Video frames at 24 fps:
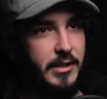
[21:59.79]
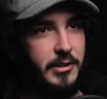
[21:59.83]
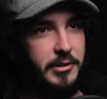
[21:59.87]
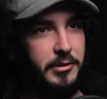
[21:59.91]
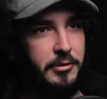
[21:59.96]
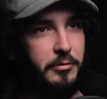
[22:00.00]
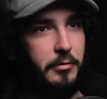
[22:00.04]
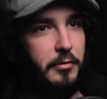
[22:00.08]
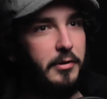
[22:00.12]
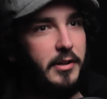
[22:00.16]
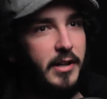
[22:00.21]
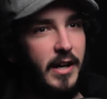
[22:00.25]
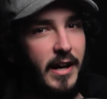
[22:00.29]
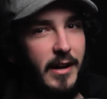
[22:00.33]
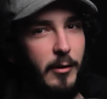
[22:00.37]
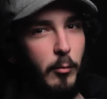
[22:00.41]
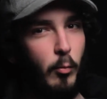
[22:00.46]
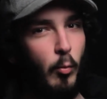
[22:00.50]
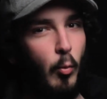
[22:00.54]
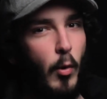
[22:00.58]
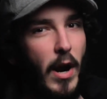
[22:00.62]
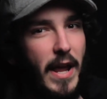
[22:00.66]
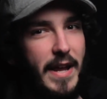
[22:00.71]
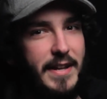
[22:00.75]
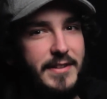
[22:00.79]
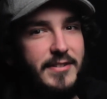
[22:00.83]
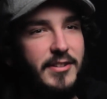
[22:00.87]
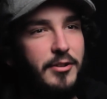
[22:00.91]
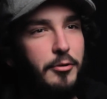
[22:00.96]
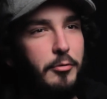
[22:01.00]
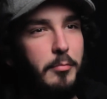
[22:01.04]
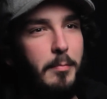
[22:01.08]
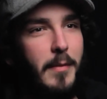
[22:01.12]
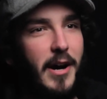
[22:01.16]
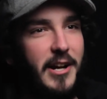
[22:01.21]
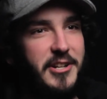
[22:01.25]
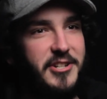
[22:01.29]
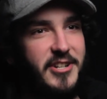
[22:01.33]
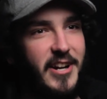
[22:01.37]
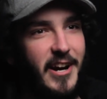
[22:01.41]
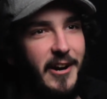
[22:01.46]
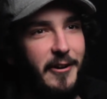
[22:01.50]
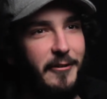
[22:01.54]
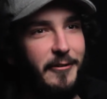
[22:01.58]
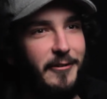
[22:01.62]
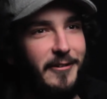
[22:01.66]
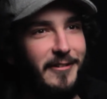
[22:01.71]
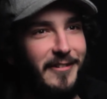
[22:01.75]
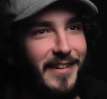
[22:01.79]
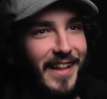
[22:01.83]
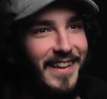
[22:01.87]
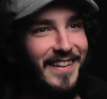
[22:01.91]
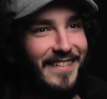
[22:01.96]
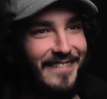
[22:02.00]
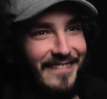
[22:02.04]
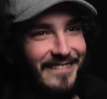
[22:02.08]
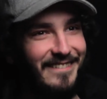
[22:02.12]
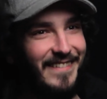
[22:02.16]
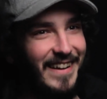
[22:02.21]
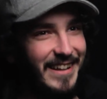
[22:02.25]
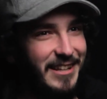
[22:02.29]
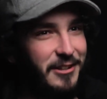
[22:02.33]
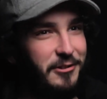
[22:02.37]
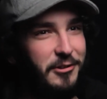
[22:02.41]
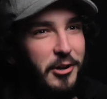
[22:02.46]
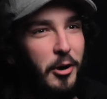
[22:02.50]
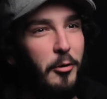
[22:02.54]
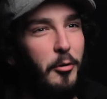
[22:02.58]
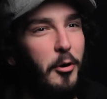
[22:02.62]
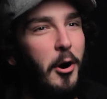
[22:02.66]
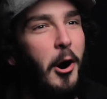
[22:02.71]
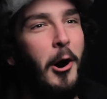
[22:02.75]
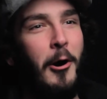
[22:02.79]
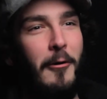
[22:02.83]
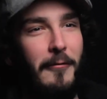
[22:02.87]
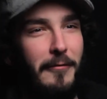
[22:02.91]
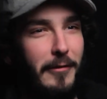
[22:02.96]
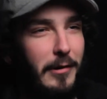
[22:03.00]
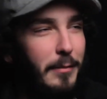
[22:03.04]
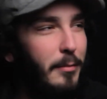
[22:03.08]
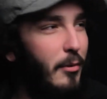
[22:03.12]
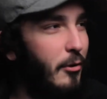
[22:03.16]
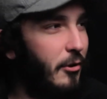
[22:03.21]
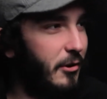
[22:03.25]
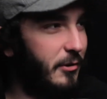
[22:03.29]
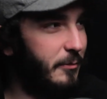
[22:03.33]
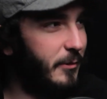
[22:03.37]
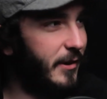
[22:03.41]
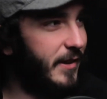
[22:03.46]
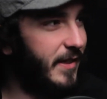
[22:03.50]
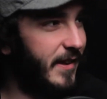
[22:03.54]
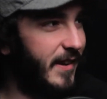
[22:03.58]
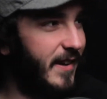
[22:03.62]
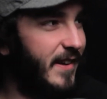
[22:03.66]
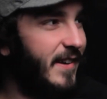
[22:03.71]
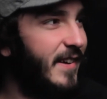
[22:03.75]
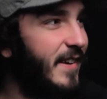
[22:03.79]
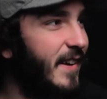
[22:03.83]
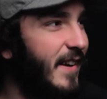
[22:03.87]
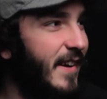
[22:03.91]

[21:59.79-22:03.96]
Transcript: you cut way too much out. Like, you go overboard with it.